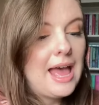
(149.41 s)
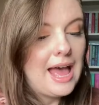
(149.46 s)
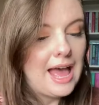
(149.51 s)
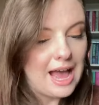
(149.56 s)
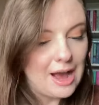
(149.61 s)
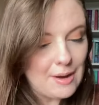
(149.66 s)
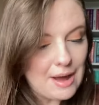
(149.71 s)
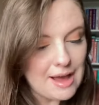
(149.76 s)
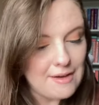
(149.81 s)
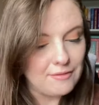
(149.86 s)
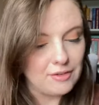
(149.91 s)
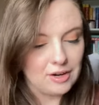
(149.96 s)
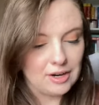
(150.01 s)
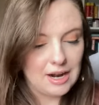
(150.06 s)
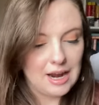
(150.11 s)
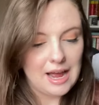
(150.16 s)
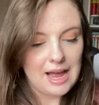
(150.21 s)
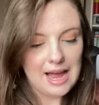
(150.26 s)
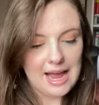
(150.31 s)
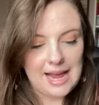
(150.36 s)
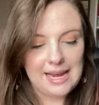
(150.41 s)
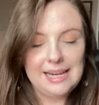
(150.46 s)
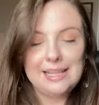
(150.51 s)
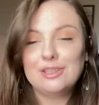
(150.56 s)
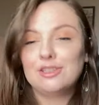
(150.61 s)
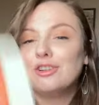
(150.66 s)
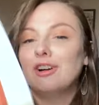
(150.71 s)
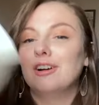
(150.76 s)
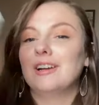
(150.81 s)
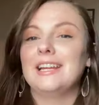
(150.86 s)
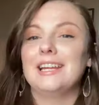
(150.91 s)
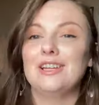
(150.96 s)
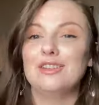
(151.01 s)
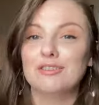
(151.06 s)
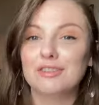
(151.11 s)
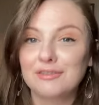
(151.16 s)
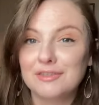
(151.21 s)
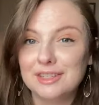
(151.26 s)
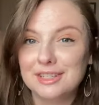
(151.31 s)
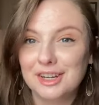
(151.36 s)
However, I didn't start
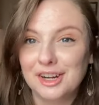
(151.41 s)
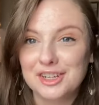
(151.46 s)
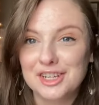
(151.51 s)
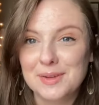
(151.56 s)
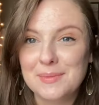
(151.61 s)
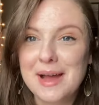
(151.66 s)
either of the Sarah J.